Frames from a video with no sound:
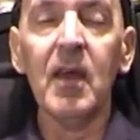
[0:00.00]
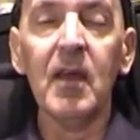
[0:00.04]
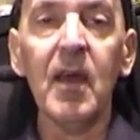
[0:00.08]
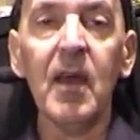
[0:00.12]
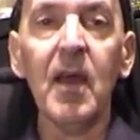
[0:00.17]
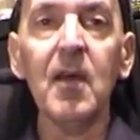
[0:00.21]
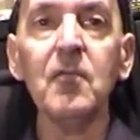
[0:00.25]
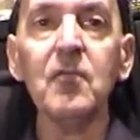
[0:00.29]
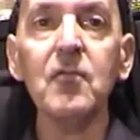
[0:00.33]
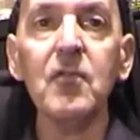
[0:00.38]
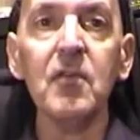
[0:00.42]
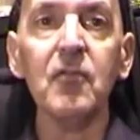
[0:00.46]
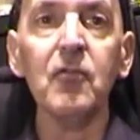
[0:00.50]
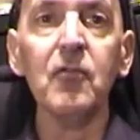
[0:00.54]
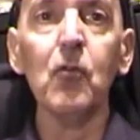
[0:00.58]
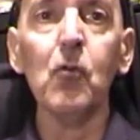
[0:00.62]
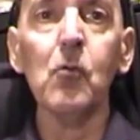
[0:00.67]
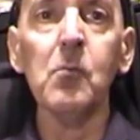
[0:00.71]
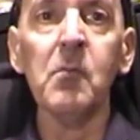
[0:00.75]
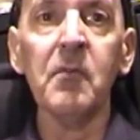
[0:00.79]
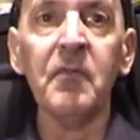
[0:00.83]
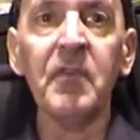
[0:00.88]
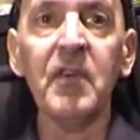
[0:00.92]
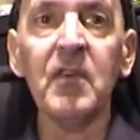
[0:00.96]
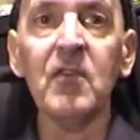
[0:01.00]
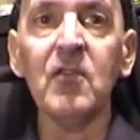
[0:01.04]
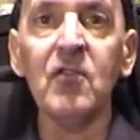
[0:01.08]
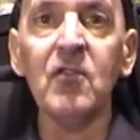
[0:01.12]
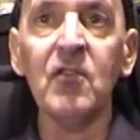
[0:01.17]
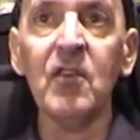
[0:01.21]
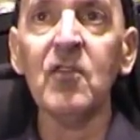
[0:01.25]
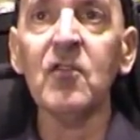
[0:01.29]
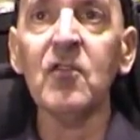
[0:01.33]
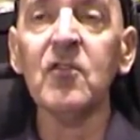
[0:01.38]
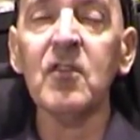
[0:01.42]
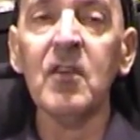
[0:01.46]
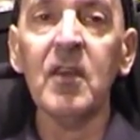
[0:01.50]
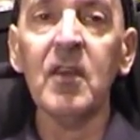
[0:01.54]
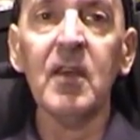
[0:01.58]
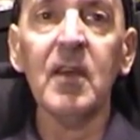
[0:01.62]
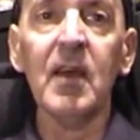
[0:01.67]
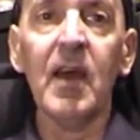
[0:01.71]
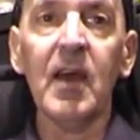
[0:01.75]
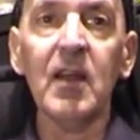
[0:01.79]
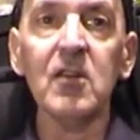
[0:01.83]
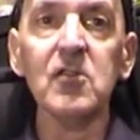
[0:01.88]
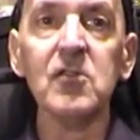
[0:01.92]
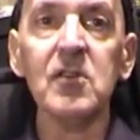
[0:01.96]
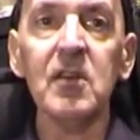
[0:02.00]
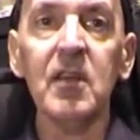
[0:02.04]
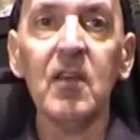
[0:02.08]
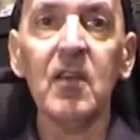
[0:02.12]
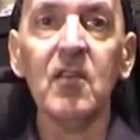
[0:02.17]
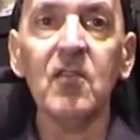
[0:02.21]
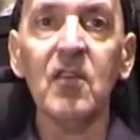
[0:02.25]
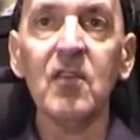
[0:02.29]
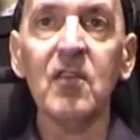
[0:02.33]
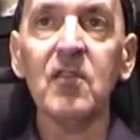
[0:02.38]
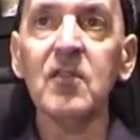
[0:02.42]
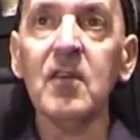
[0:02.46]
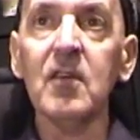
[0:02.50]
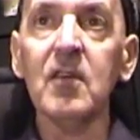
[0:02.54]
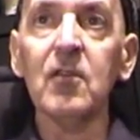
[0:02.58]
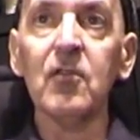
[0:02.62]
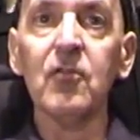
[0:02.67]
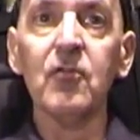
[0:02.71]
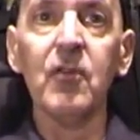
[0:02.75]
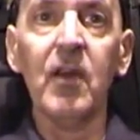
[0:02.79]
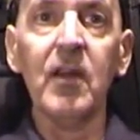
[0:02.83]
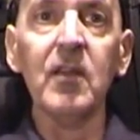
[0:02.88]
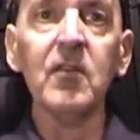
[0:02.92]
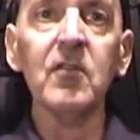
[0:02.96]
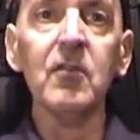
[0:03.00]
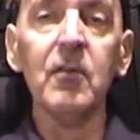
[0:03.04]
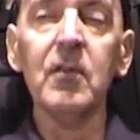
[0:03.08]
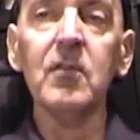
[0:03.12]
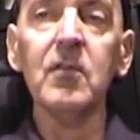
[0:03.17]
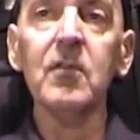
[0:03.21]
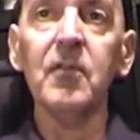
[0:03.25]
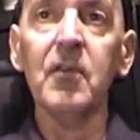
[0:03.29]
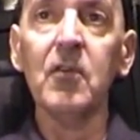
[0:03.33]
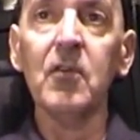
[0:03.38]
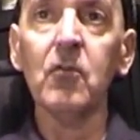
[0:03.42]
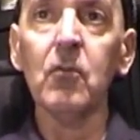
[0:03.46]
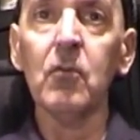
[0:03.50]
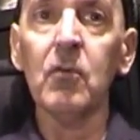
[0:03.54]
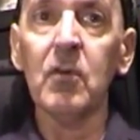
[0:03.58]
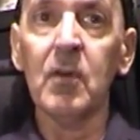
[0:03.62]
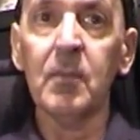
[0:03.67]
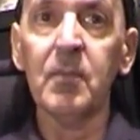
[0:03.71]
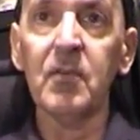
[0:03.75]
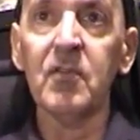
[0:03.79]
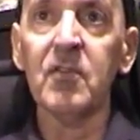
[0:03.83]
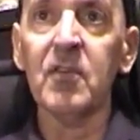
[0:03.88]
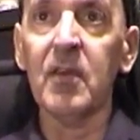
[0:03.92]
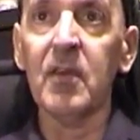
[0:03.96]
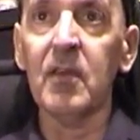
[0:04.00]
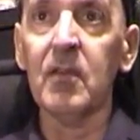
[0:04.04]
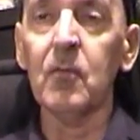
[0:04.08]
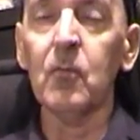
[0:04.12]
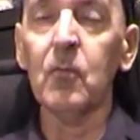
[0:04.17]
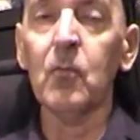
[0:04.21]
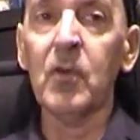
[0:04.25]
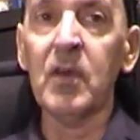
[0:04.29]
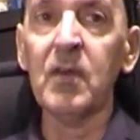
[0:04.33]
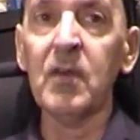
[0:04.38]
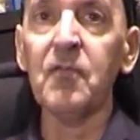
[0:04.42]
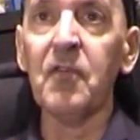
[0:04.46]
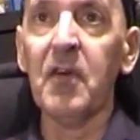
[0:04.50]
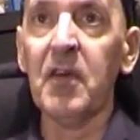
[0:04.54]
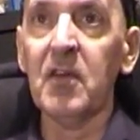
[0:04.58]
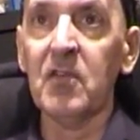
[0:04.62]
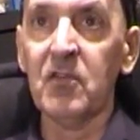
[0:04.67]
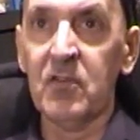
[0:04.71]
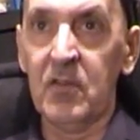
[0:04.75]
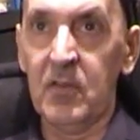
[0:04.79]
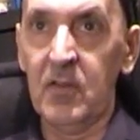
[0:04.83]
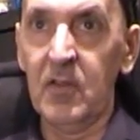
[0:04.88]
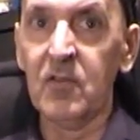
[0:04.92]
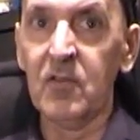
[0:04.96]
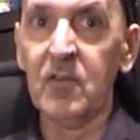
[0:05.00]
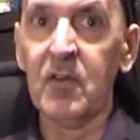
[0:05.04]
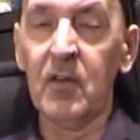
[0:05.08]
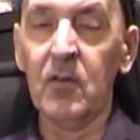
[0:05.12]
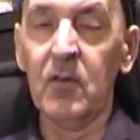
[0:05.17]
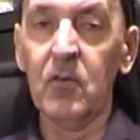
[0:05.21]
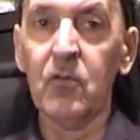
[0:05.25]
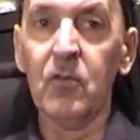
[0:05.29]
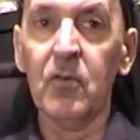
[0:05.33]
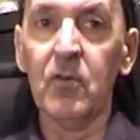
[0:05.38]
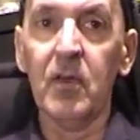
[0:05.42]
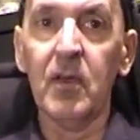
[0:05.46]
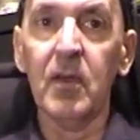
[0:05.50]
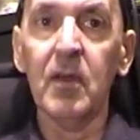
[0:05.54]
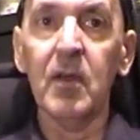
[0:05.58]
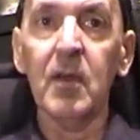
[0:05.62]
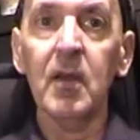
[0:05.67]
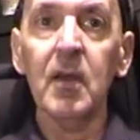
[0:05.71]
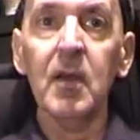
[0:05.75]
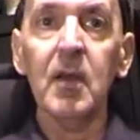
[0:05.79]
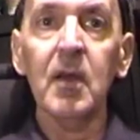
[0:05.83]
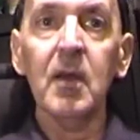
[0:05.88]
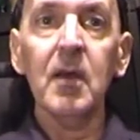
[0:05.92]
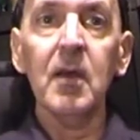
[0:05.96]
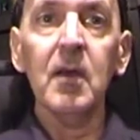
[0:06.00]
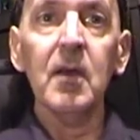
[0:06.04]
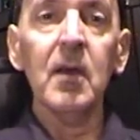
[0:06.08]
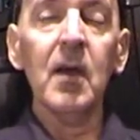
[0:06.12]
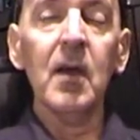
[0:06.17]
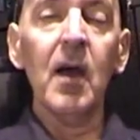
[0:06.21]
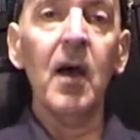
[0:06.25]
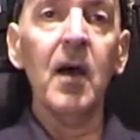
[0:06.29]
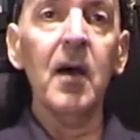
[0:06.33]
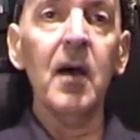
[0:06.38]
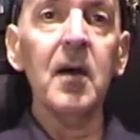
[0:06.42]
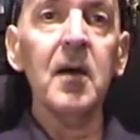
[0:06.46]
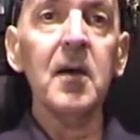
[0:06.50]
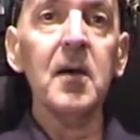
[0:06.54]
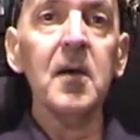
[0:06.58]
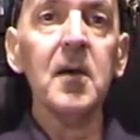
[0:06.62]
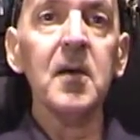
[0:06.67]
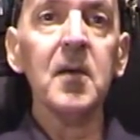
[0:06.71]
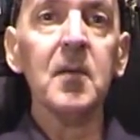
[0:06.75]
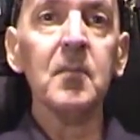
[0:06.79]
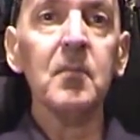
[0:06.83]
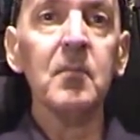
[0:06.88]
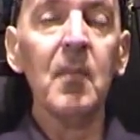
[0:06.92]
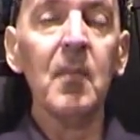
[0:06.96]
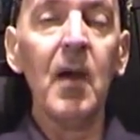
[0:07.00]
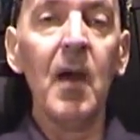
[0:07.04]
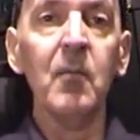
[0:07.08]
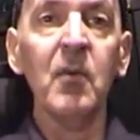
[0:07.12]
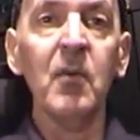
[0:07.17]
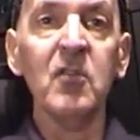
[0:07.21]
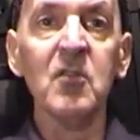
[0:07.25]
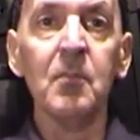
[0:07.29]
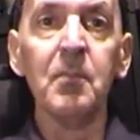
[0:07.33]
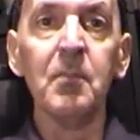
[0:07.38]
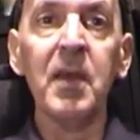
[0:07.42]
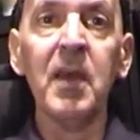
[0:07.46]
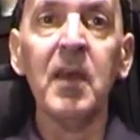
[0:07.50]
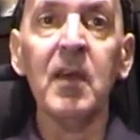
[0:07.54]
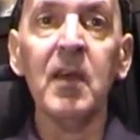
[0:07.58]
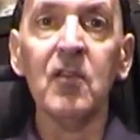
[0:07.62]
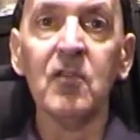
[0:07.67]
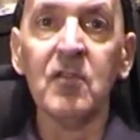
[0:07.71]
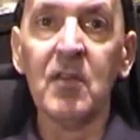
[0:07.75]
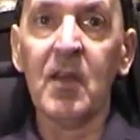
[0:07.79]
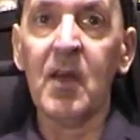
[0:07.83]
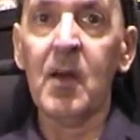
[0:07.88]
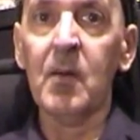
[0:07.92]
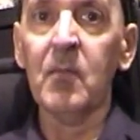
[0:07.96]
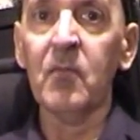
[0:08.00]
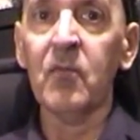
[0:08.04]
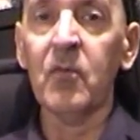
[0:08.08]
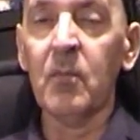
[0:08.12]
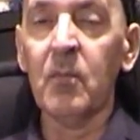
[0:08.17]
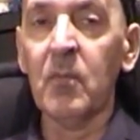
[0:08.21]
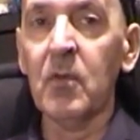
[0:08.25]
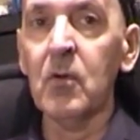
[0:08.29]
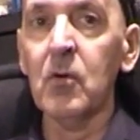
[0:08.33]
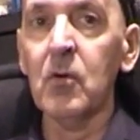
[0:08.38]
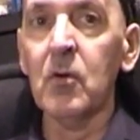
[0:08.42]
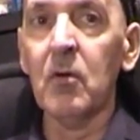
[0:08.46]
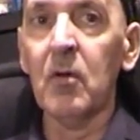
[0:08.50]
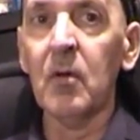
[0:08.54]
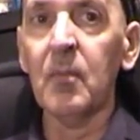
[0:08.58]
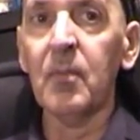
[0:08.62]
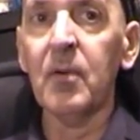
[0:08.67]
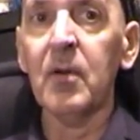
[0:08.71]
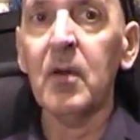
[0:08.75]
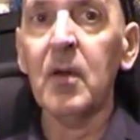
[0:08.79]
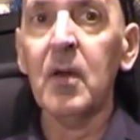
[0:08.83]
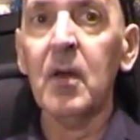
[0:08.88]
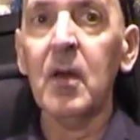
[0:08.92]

every form of actually existing threat to individual liberty that we face in this country, and which appears to come from Europe,